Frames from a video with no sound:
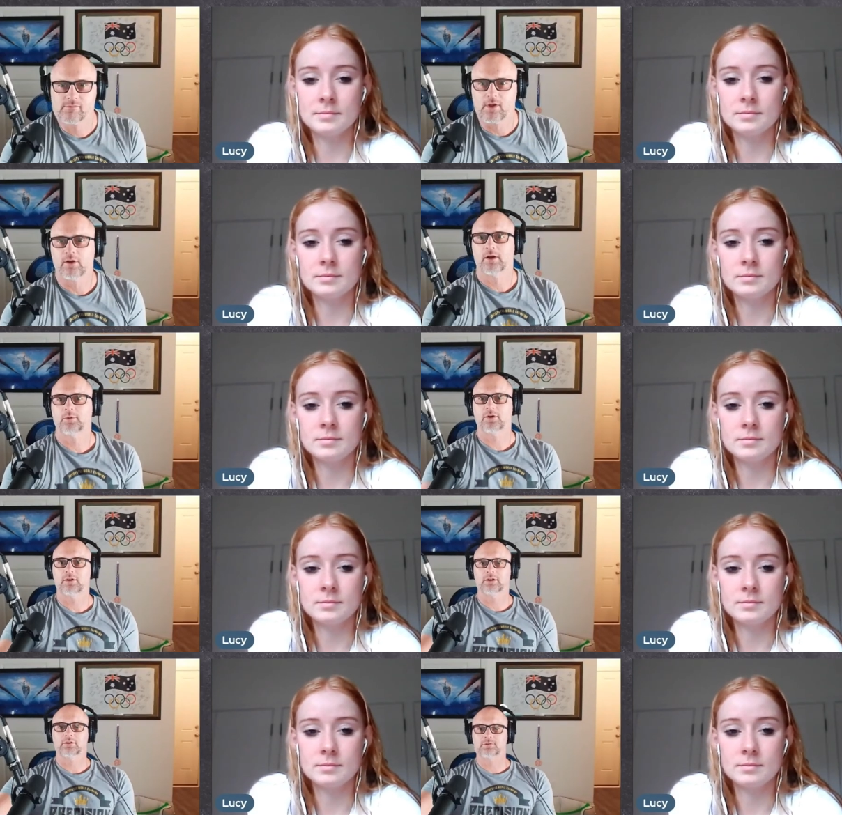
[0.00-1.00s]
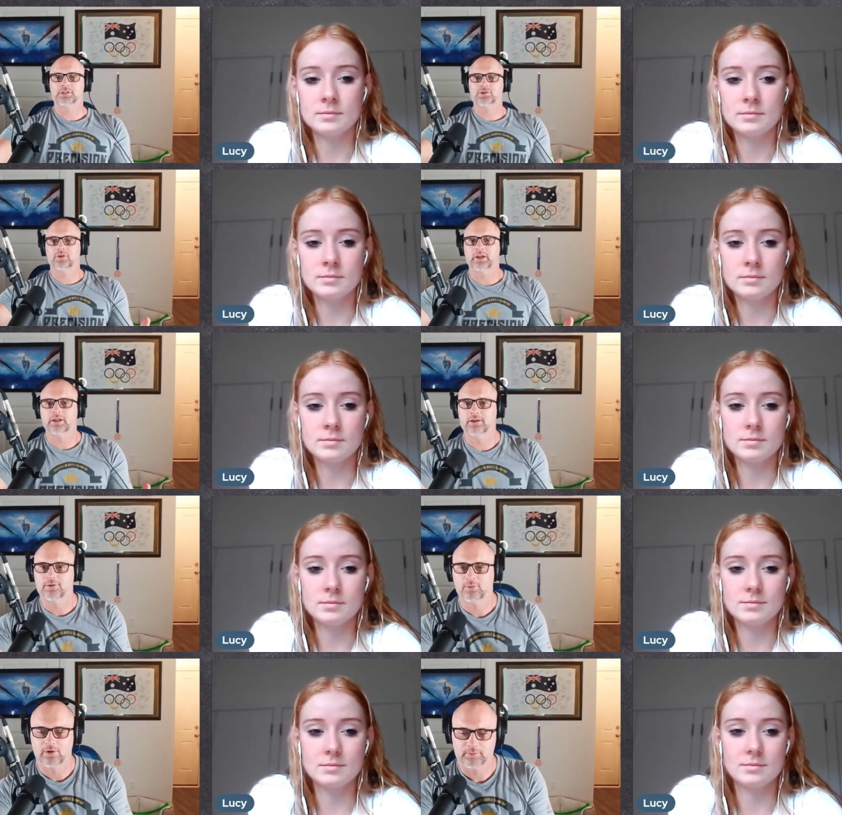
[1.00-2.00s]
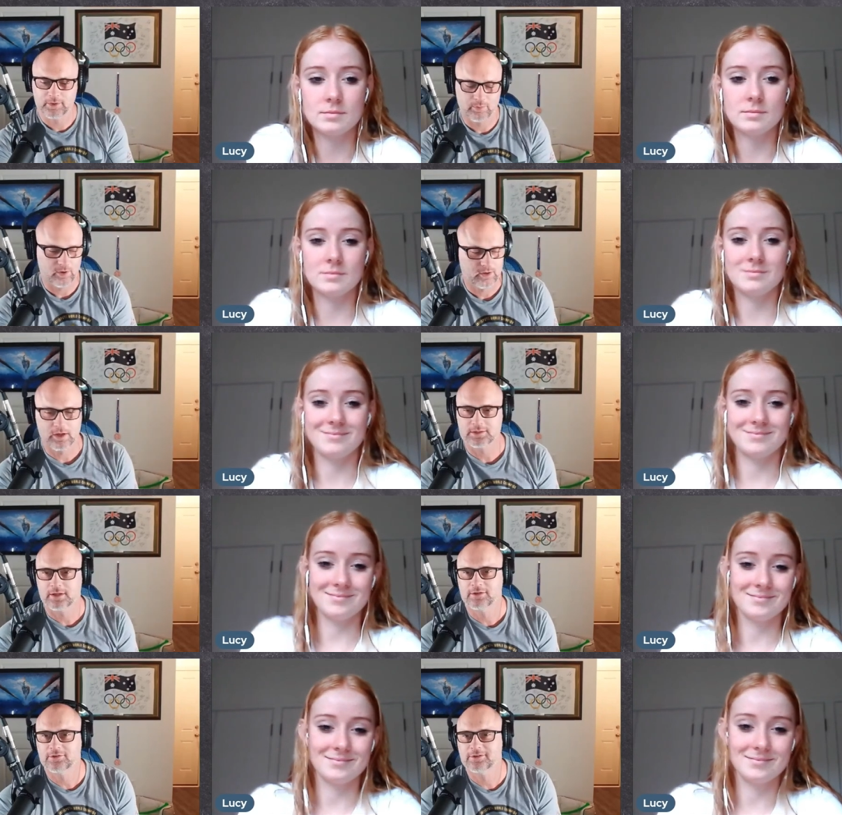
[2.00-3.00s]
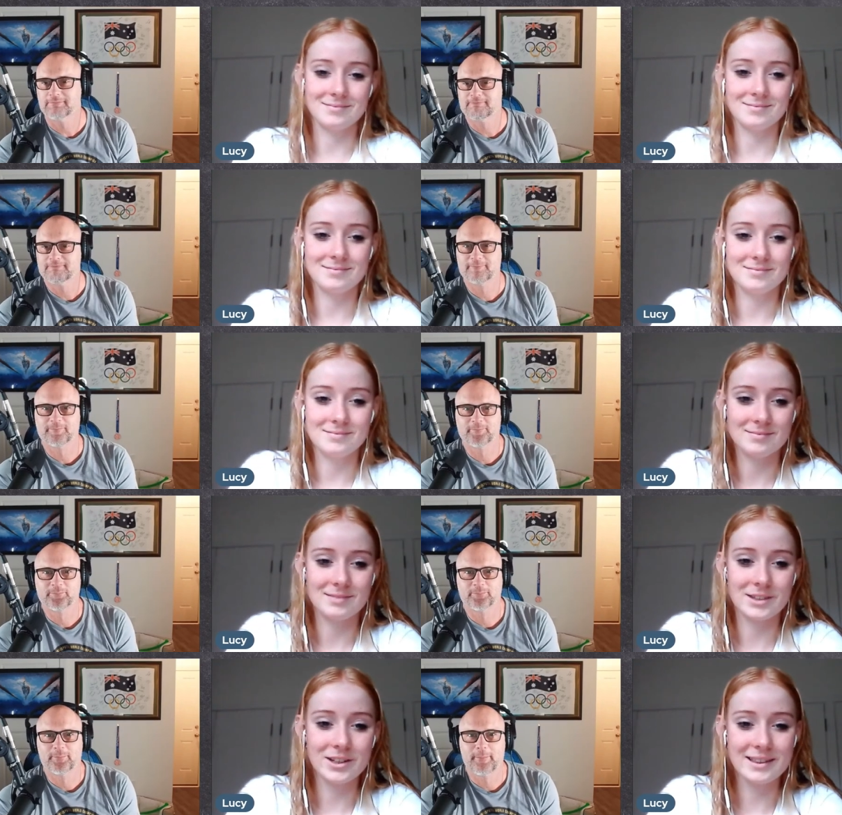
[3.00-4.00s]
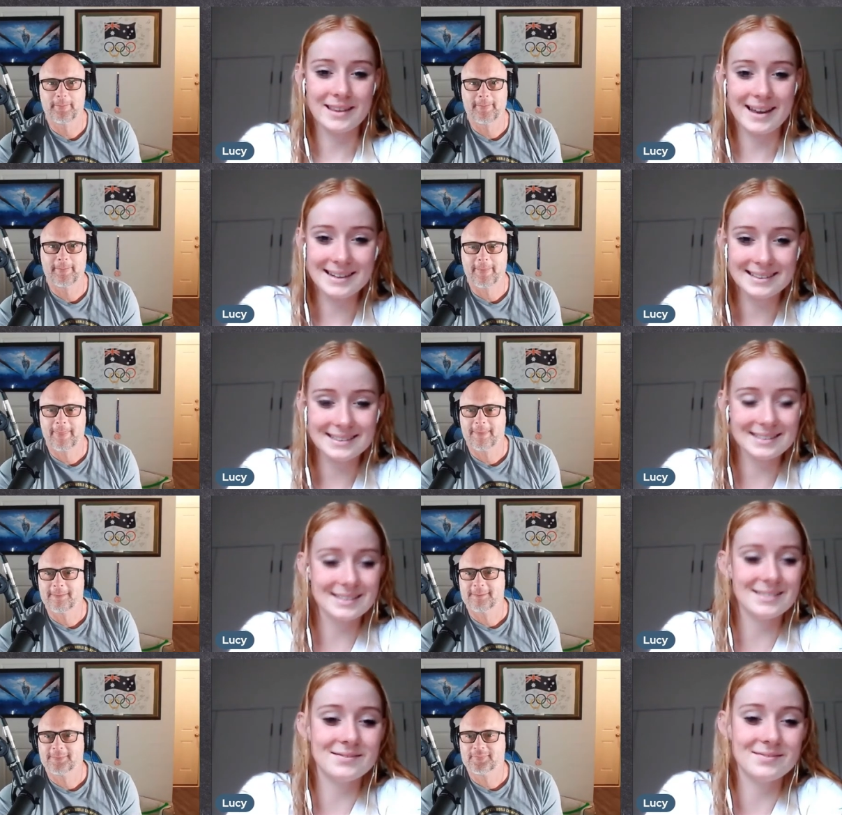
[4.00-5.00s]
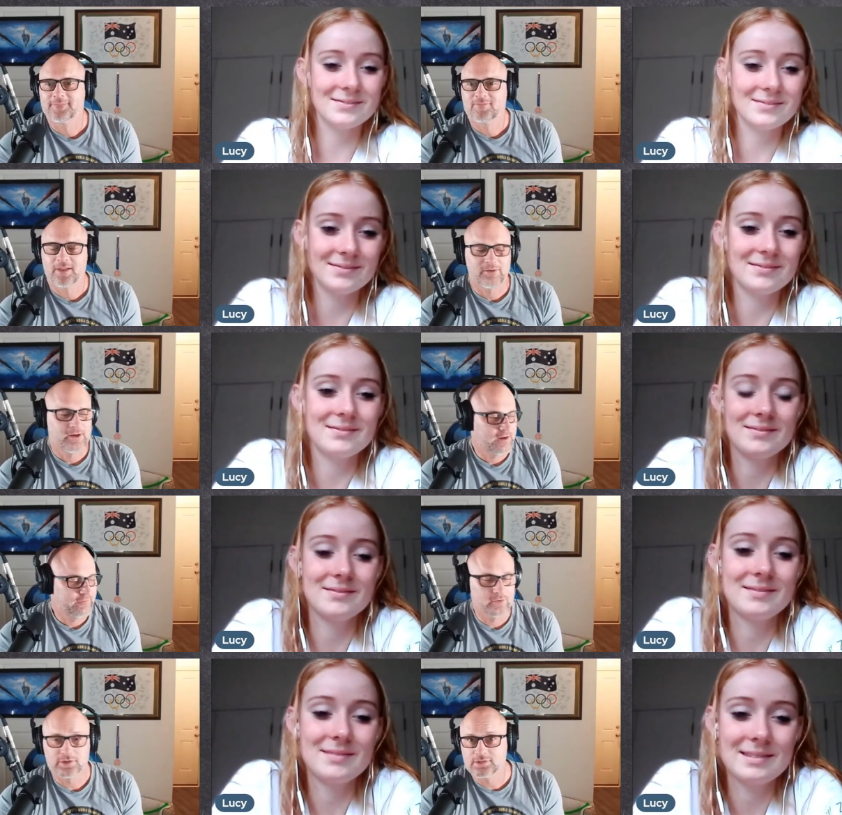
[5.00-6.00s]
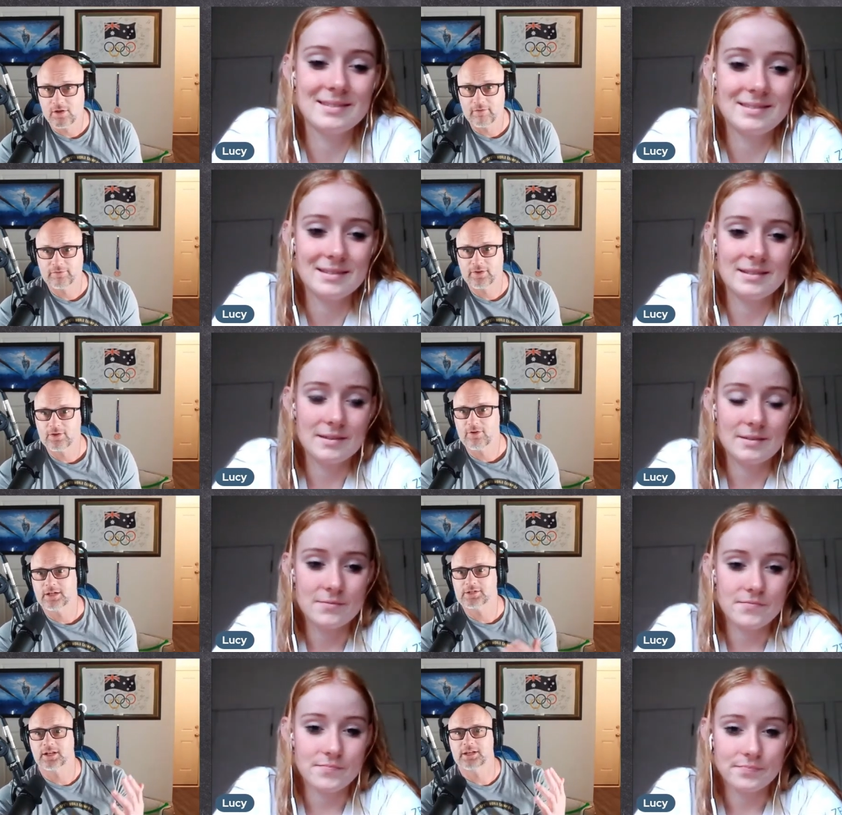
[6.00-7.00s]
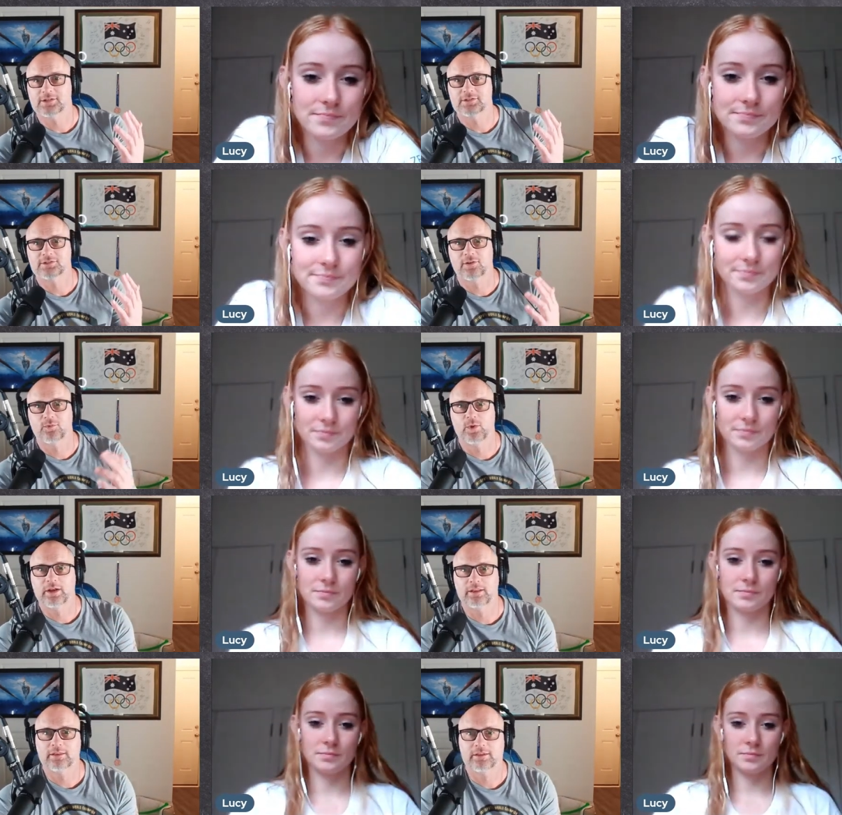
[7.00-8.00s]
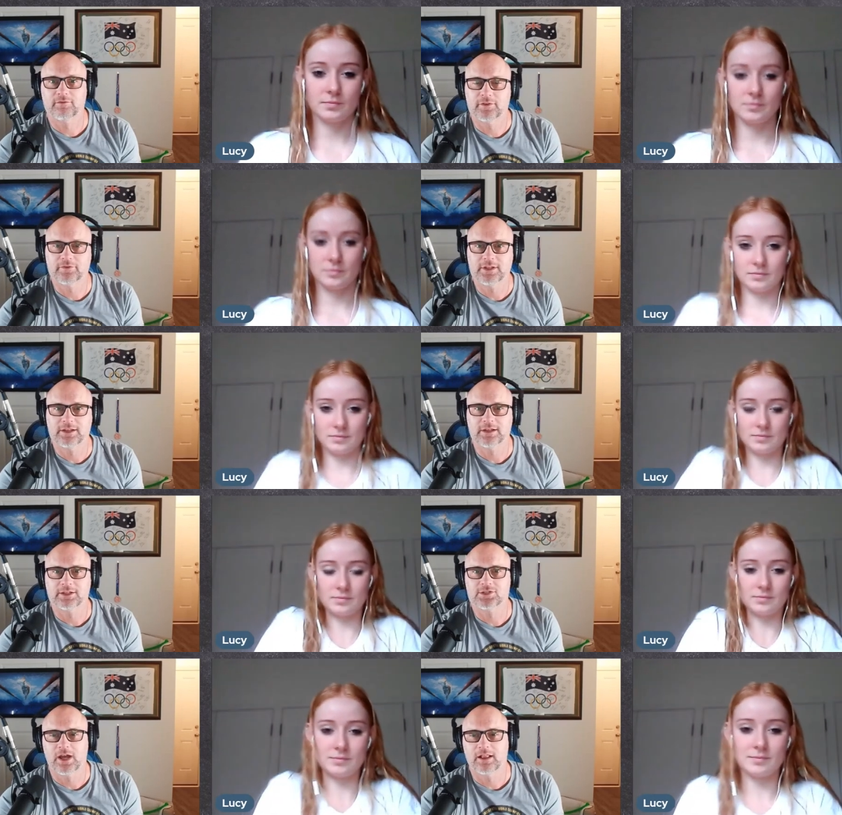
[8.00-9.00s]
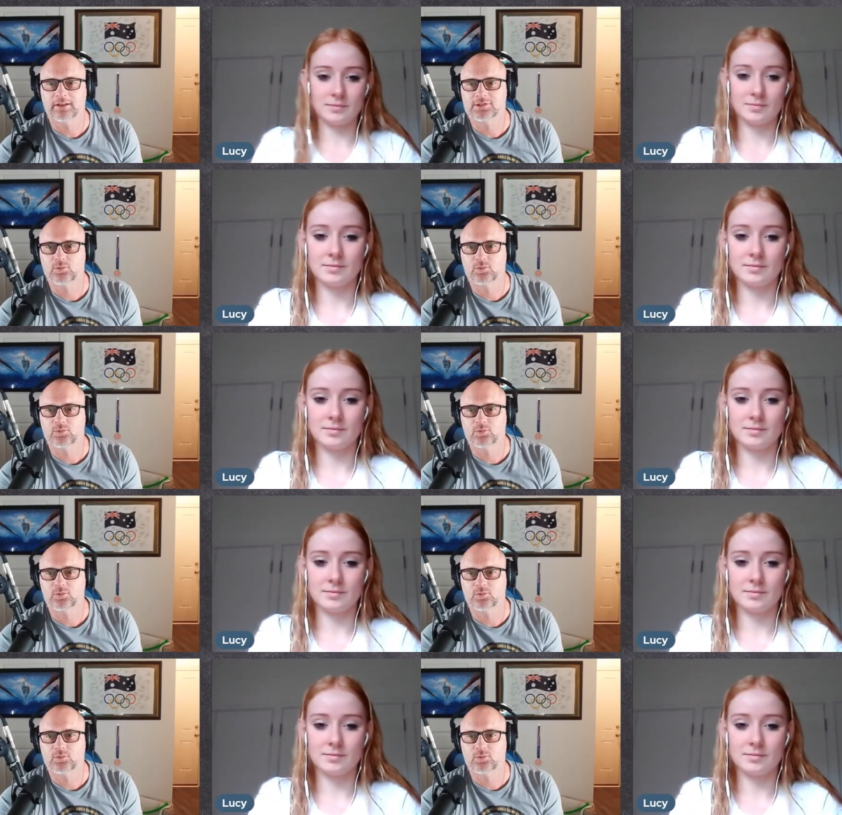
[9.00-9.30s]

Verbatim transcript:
Speaker 1: All right, we're on. Lucy Dring, welcome to the podcast. How are you doing?
Speaker 2: Good, thanks.
Speaker 1: Uh, first off, congratulations on winning the fifty kick challenge